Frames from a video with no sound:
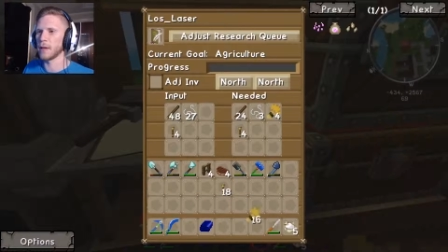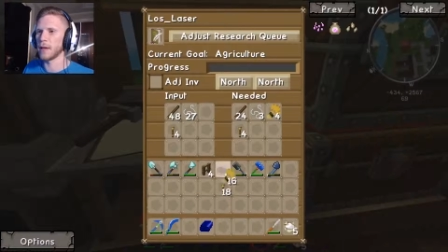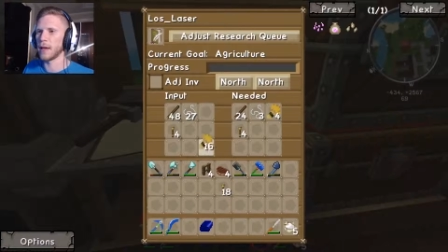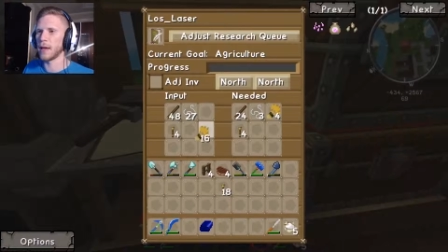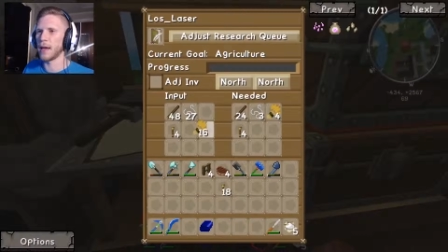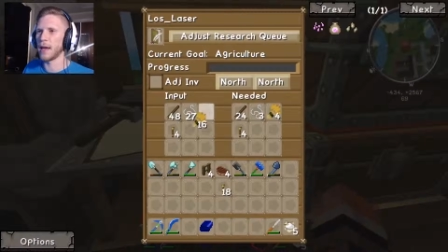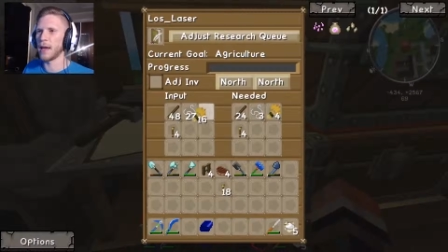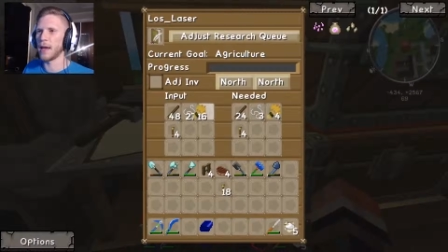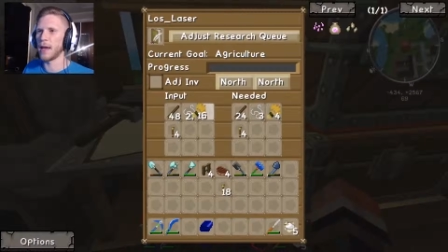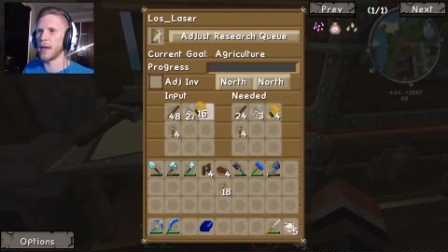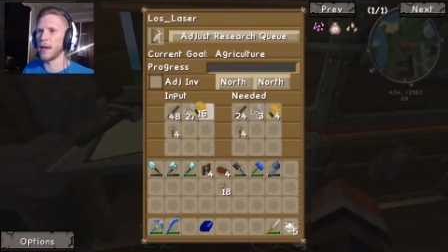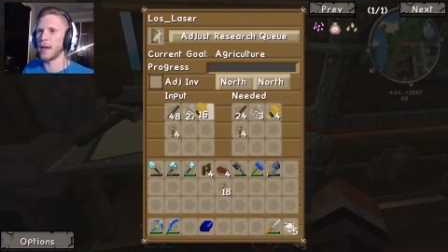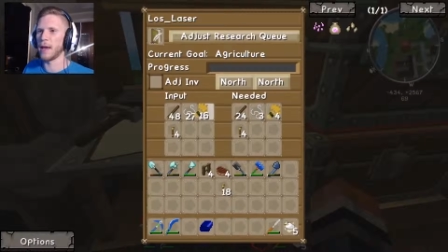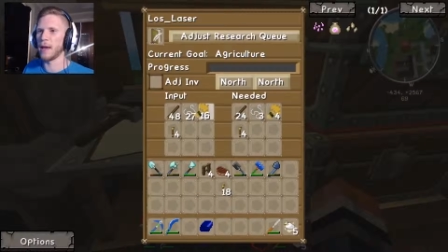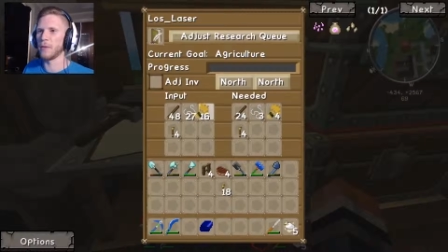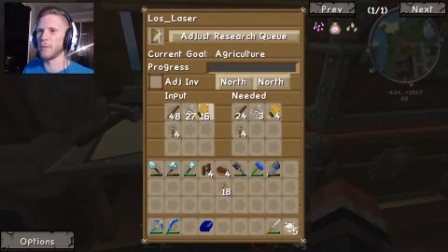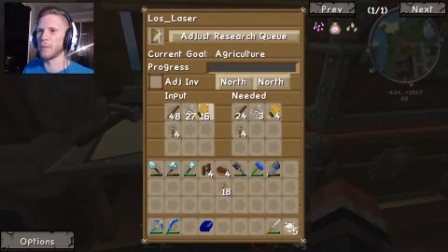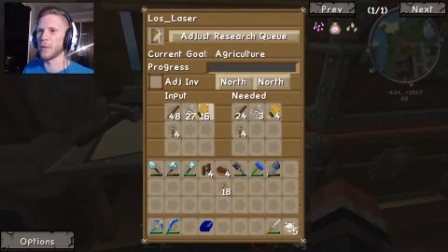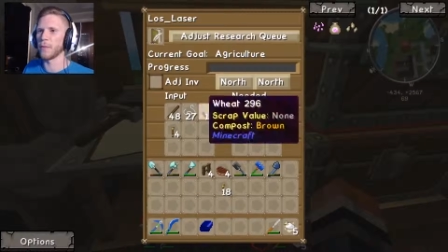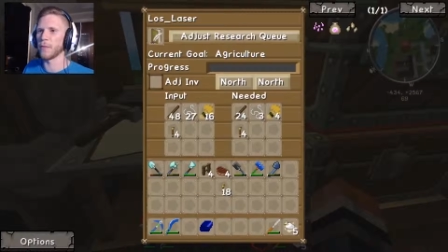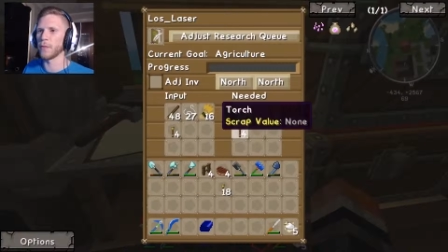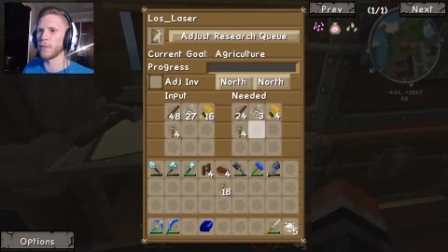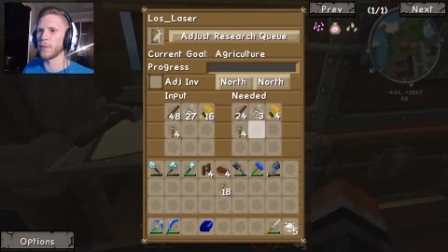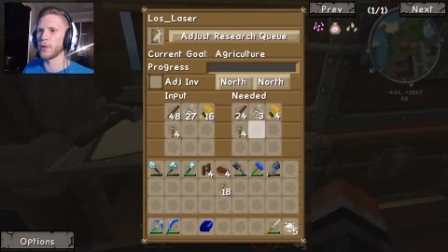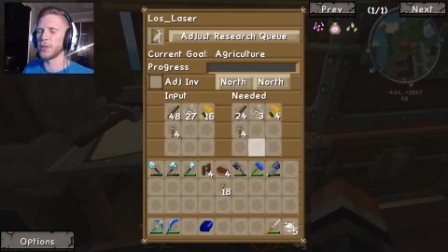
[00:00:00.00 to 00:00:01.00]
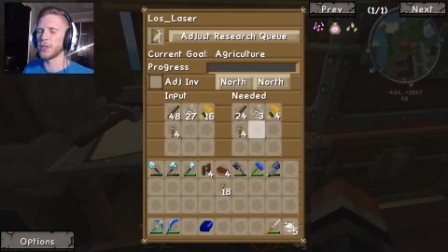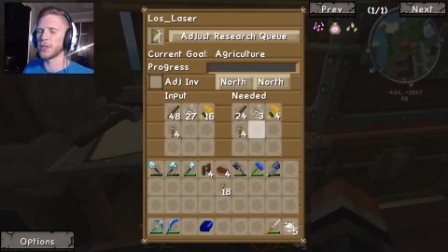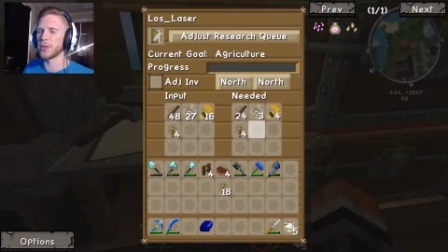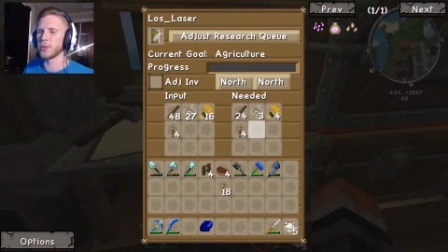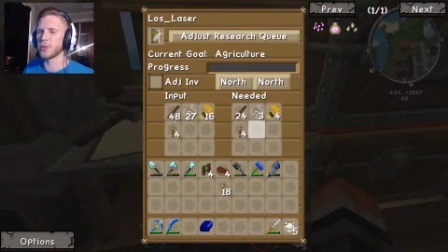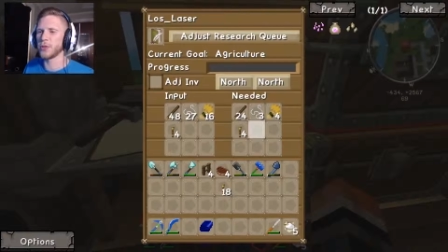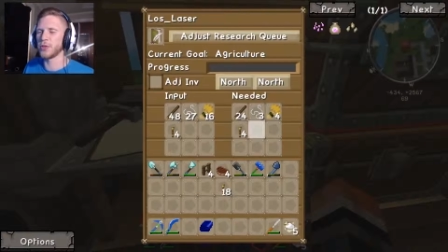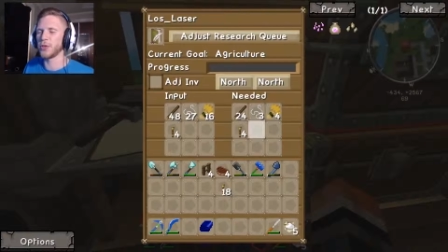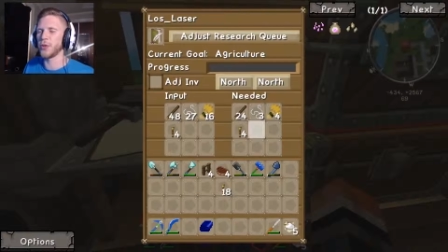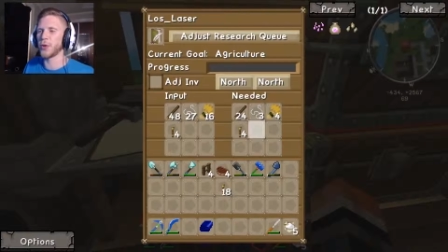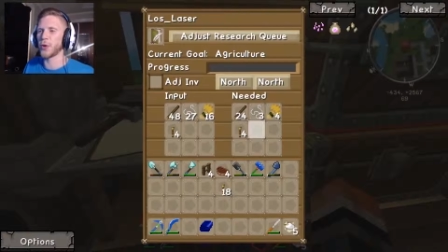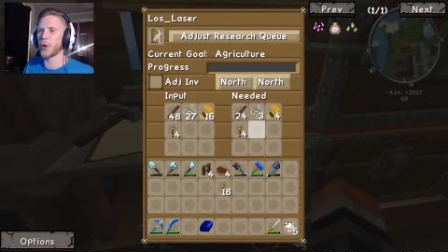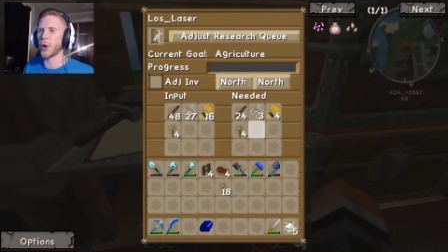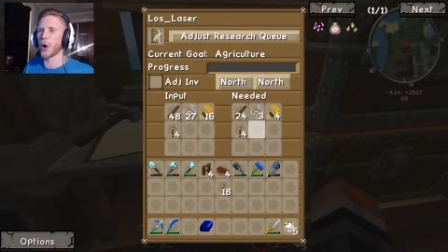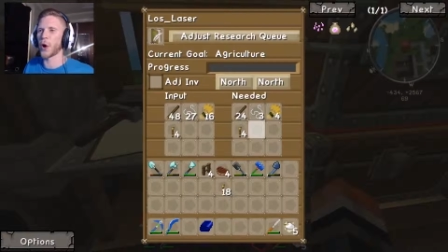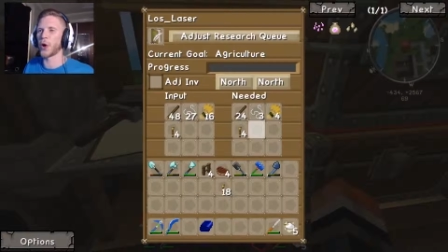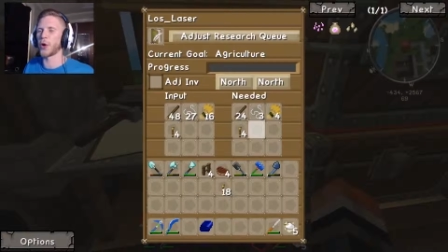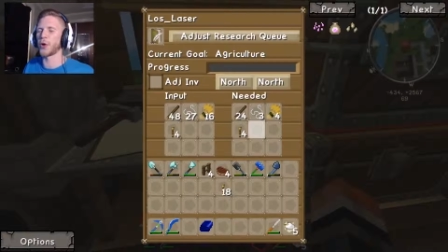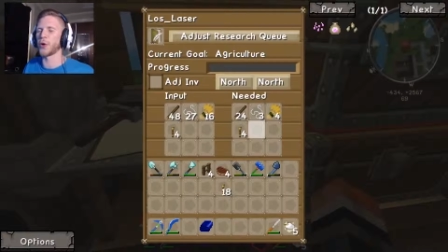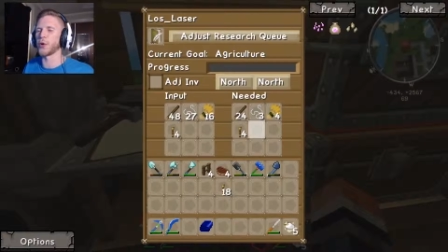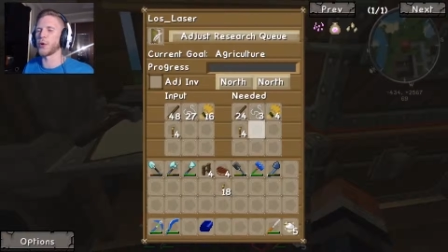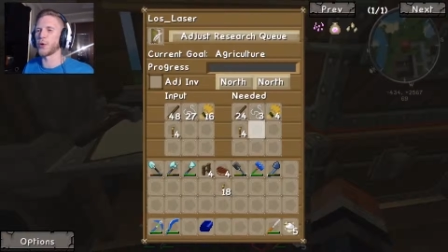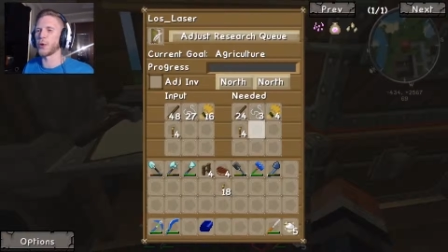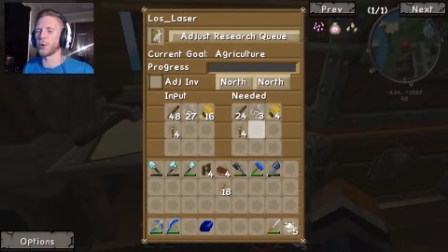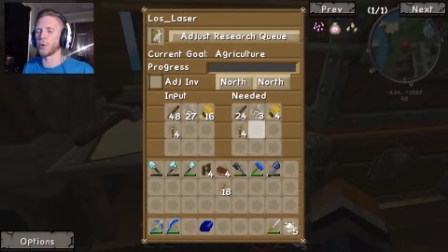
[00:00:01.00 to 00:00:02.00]
And we're researching
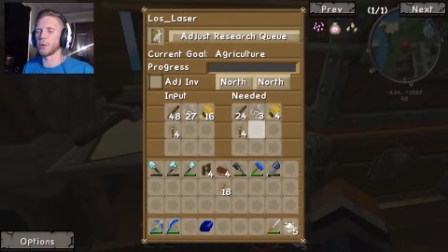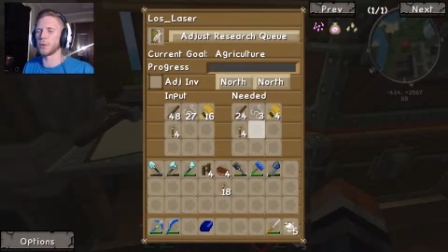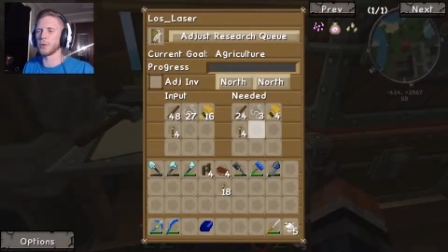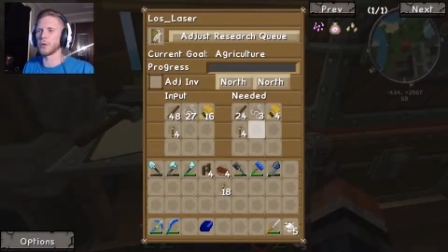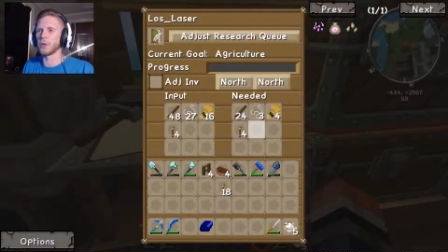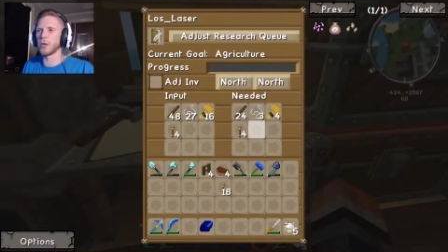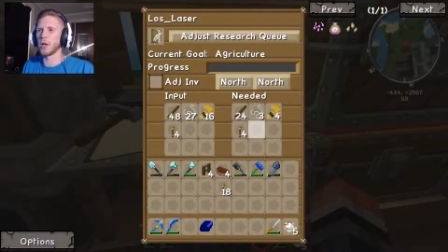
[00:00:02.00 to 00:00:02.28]
agriculture.